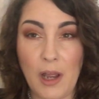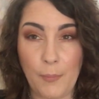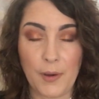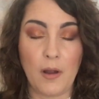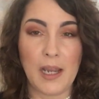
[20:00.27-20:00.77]
I
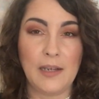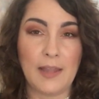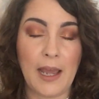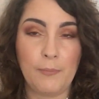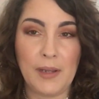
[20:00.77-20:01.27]
applied
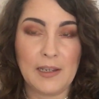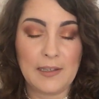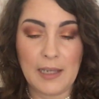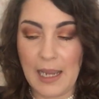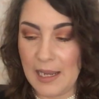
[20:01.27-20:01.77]
that,
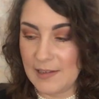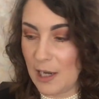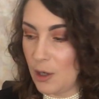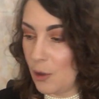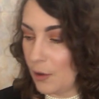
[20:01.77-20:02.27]
because it is a
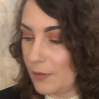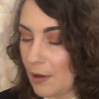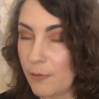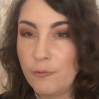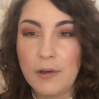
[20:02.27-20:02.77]
look
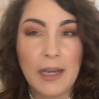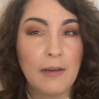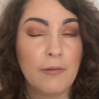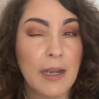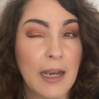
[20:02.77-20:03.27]
that I'm
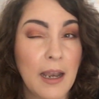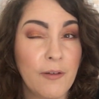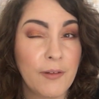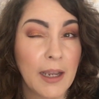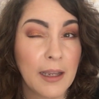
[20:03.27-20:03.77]
really, really
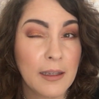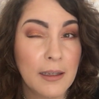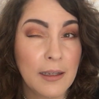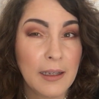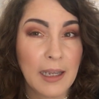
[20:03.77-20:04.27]
loving.
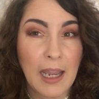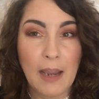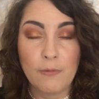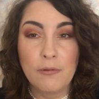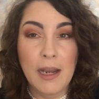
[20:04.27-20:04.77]

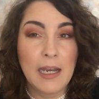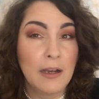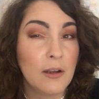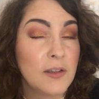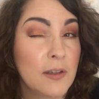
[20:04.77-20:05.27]
It really
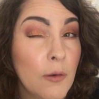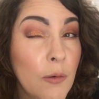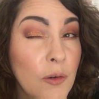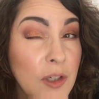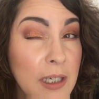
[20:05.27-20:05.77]
looks
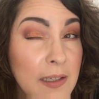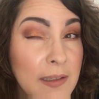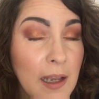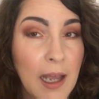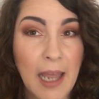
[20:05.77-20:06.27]

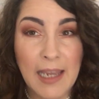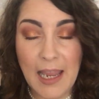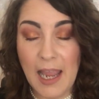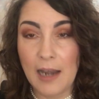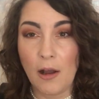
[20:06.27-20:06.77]
gorgeous.
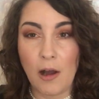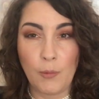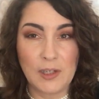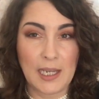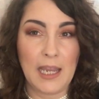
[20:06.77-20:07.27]
Again, I
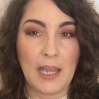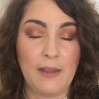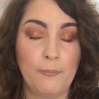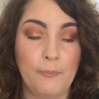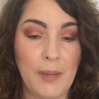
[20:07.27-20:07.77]
will take
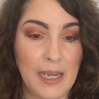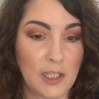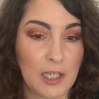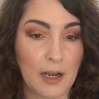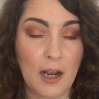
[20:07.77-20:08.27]
a
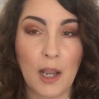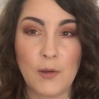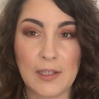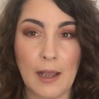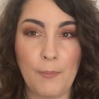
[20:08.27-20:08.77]
picture
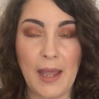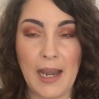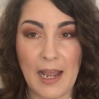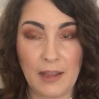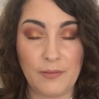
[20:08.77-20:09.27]
close up
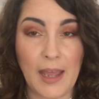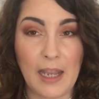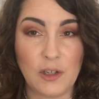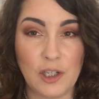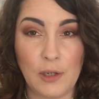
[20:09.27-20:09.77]
and add
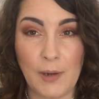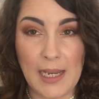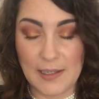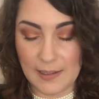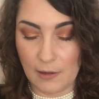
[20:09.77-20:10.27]
that to
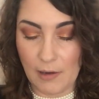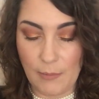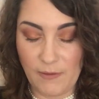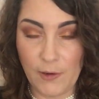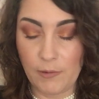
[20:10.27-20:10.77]

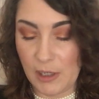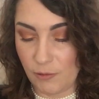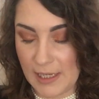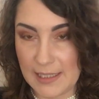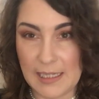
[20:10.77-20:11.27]
Instagram if you're
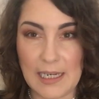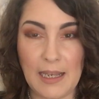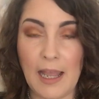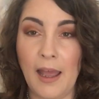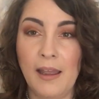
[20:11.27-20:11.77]
interested
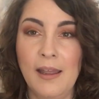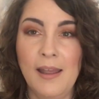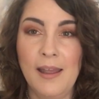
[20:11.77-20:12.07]
in that.